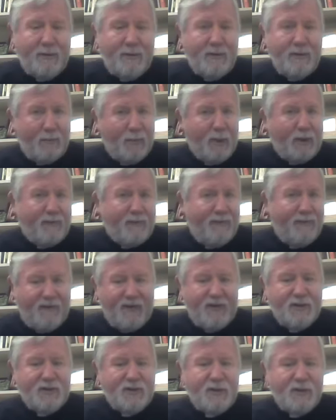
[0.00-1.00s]
the book of
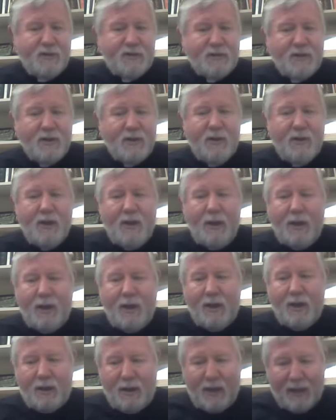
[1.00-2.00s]
Ephesians,
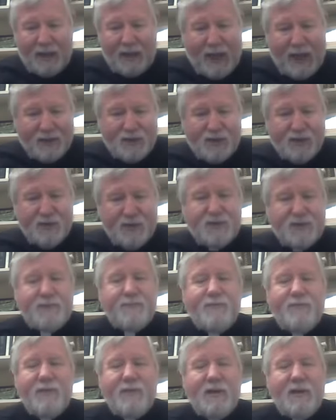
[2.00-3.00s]
Colossians,
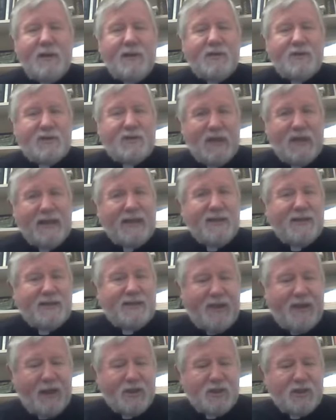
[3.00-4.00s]
Second
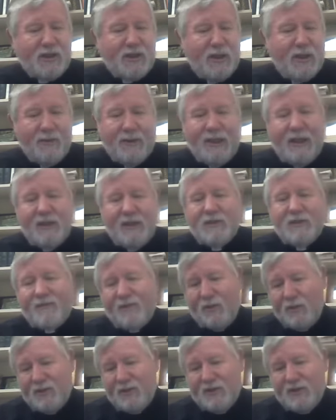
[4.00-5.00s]
Thessalonians,
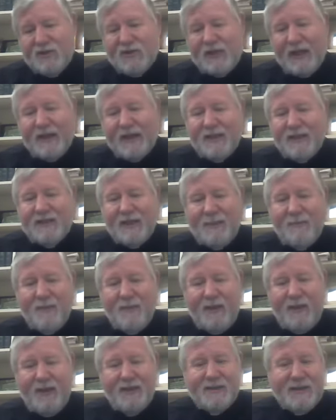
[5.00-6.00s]
First and Second
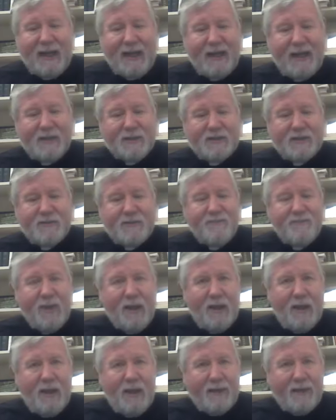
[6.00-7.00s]
Timothy, and Titus.
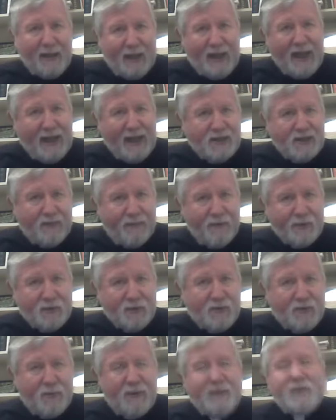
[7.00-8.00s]
The last of
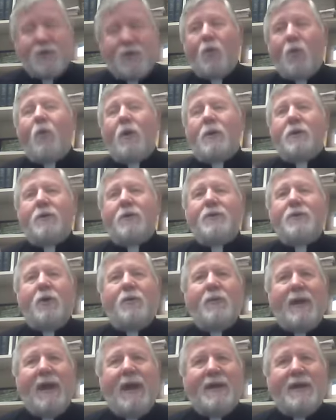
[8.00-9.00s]
those three are what are
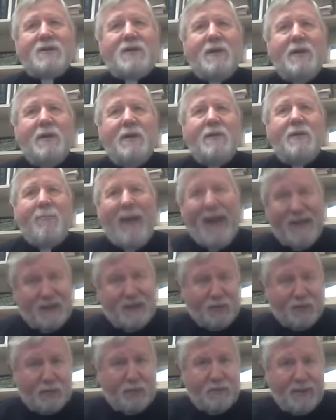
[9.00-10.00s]
known as
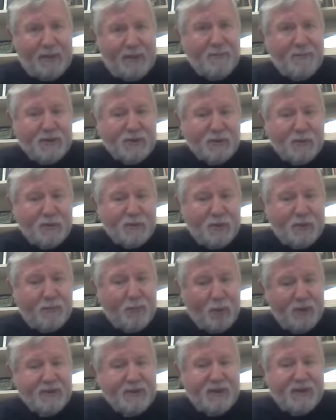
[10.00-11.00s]
pastoral epistles or
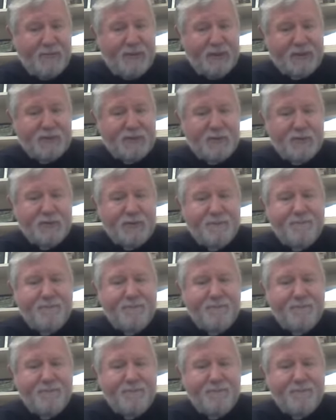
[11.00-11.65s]
prison epistles.